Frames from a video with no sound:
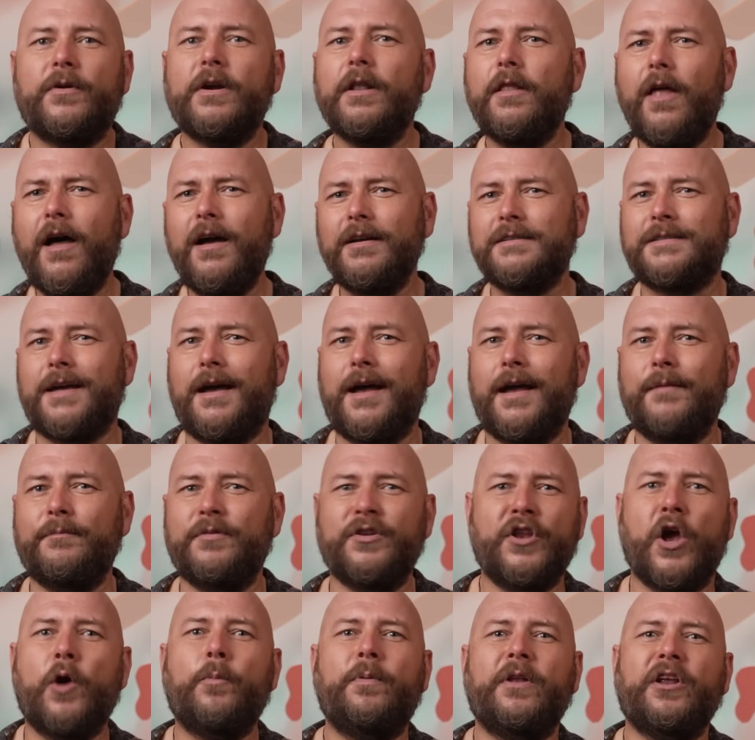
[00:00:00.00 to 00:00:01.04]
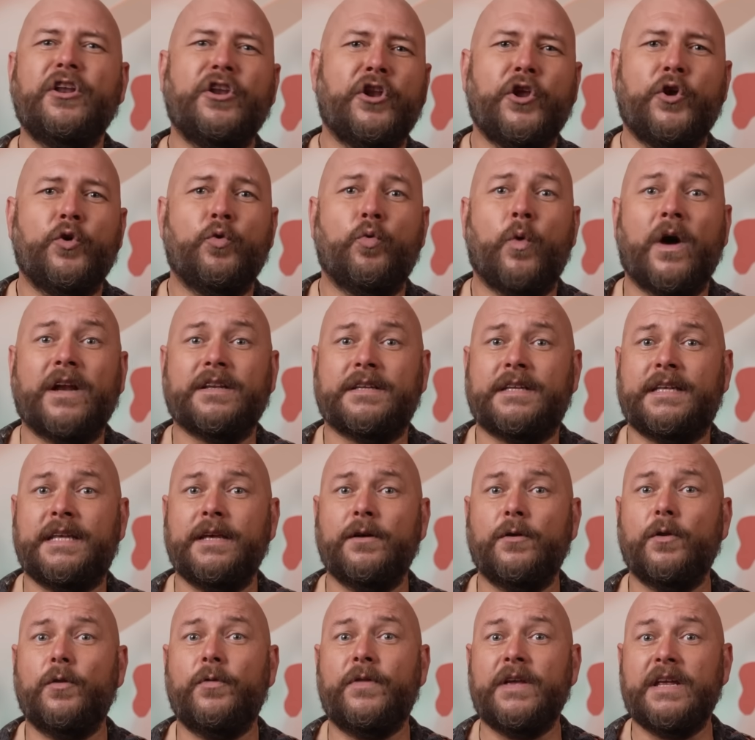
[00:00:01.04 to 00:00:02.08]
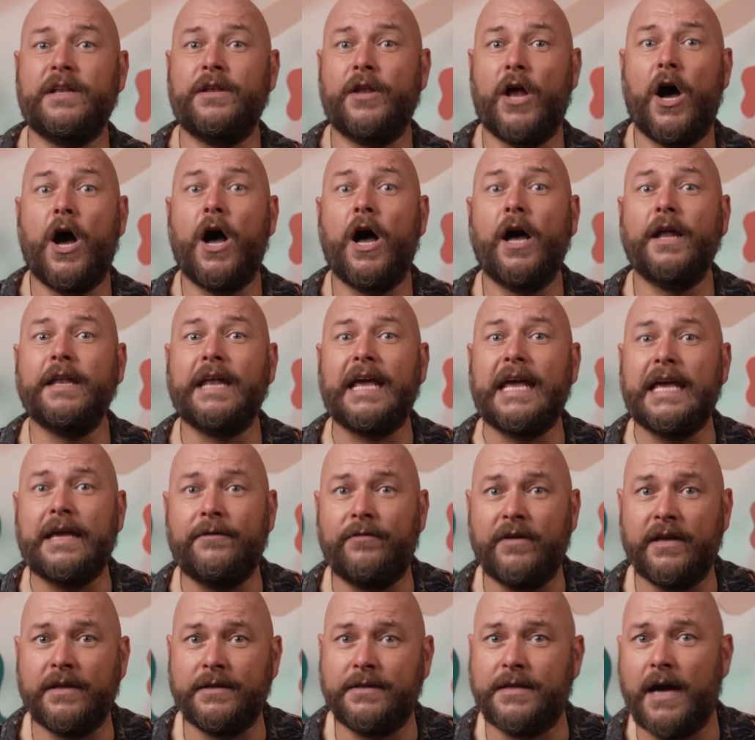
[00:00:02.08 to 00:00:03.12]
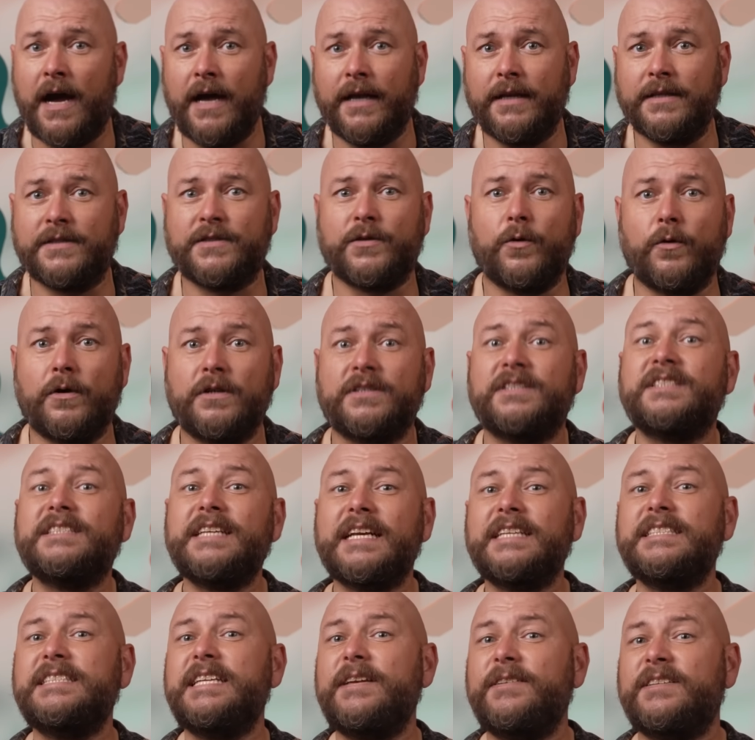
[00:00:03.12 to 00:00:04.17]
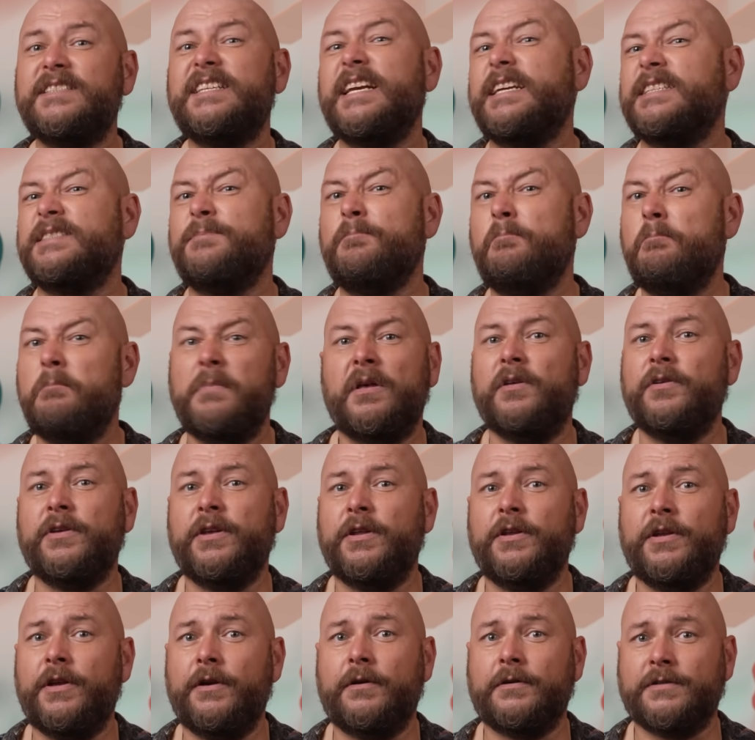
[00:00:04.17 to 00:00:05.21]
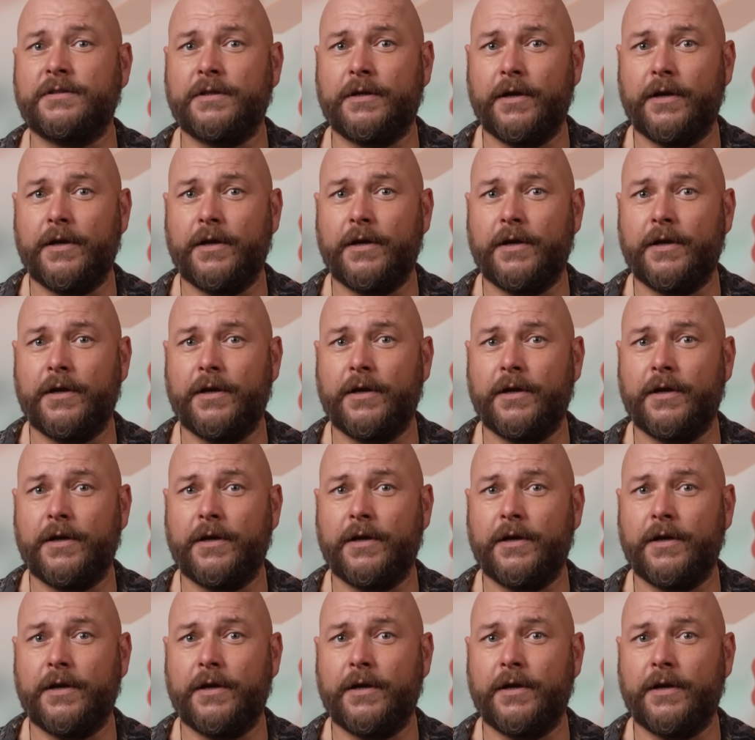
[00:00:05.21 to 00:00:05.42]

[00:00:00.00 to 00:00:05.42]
For a long time, nobody knew what killed the non-avian dinosaurs 66 million years